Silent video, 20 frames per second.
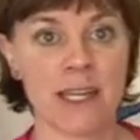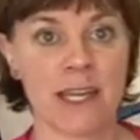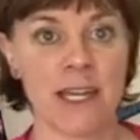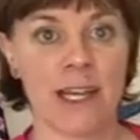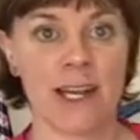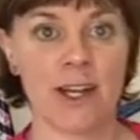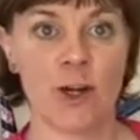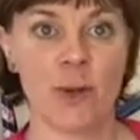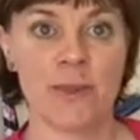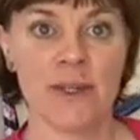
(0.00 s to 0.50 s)

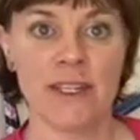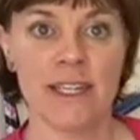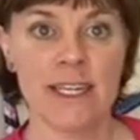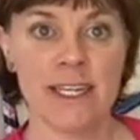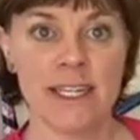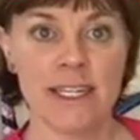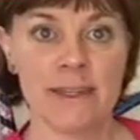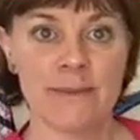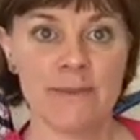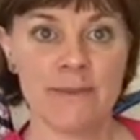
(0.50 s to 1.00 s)
And I hope you
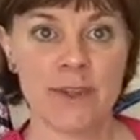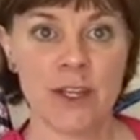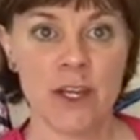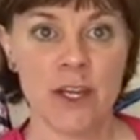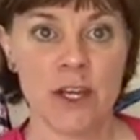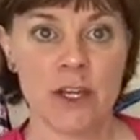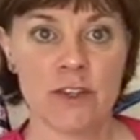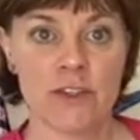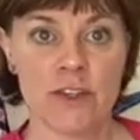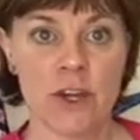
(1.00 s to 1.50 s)
did.
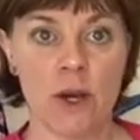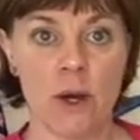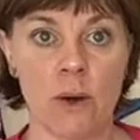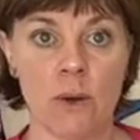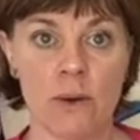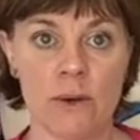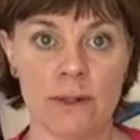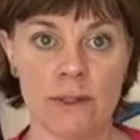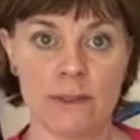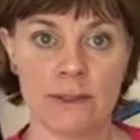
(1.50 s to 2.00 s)

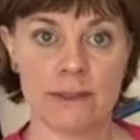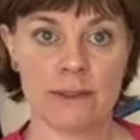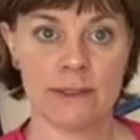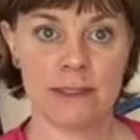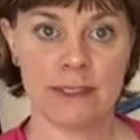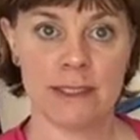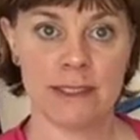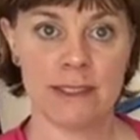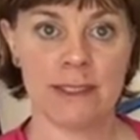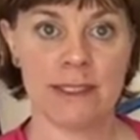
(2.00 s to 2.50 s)
So
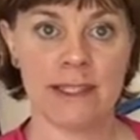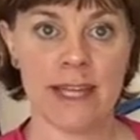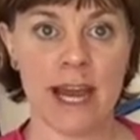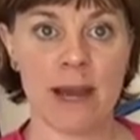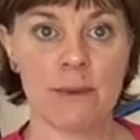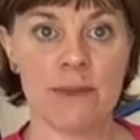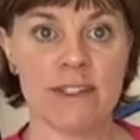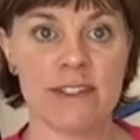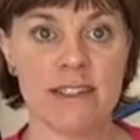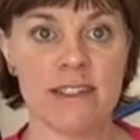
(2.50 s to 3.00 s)

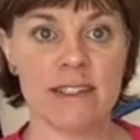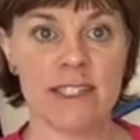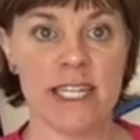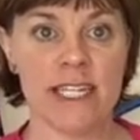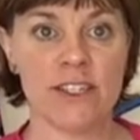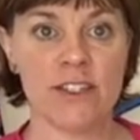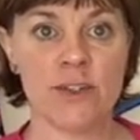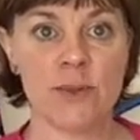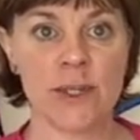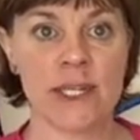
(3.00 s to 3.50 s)
that was the
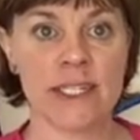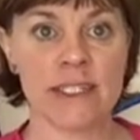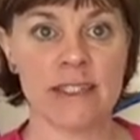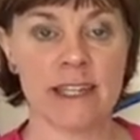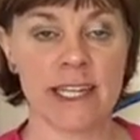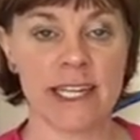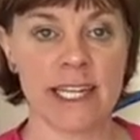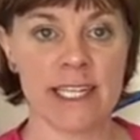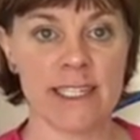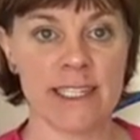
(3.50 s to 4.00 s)
seated twist.
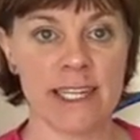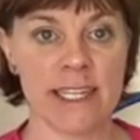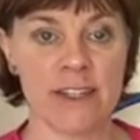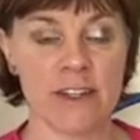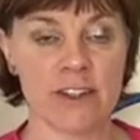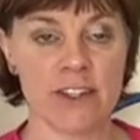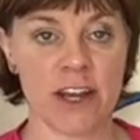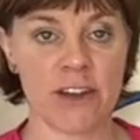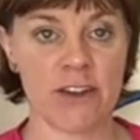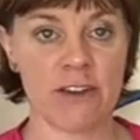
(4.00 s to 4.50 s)
Like I said,
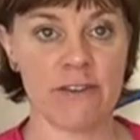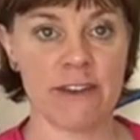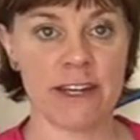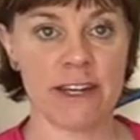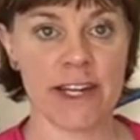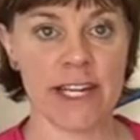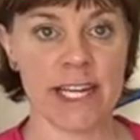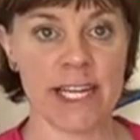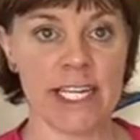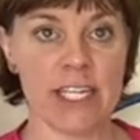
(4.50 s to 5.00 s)
there's other
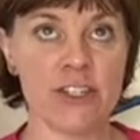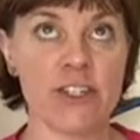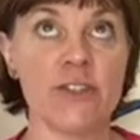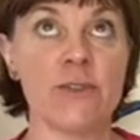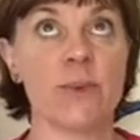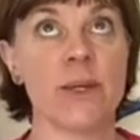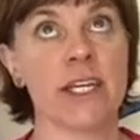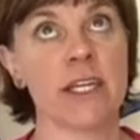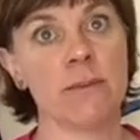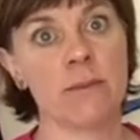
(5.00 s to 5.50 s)

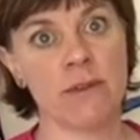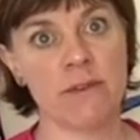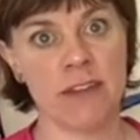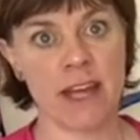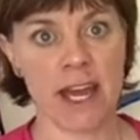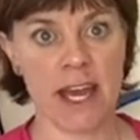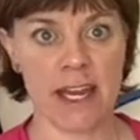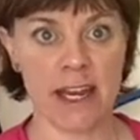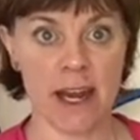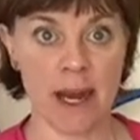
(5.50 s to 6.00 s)
variations. We can move the
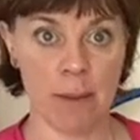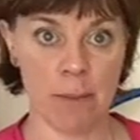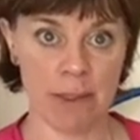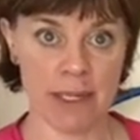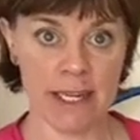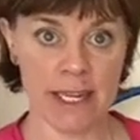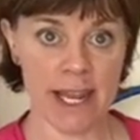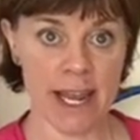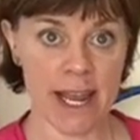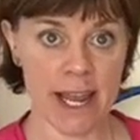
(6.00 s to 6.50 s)
head up
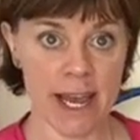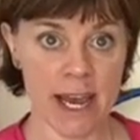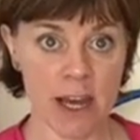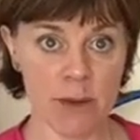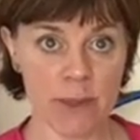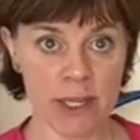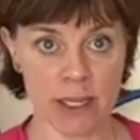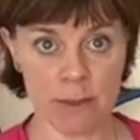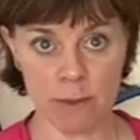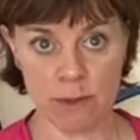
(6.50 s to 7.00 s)
and
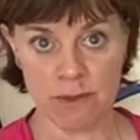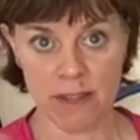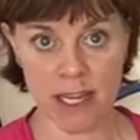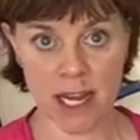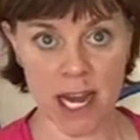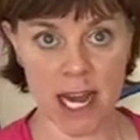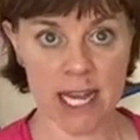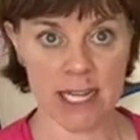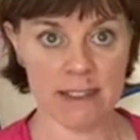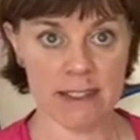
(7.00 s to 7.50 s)
down. We can move the
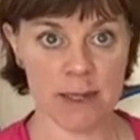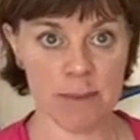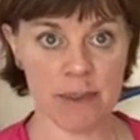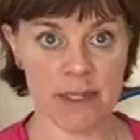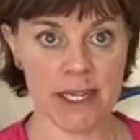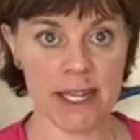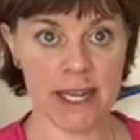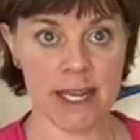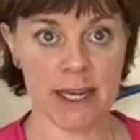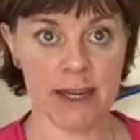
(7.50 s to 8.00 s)
eyes up
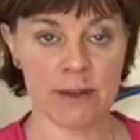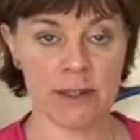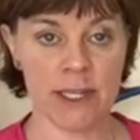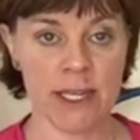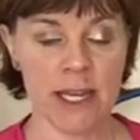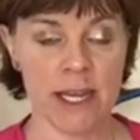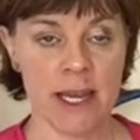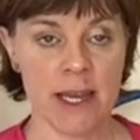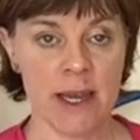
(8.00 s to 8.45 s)
and down.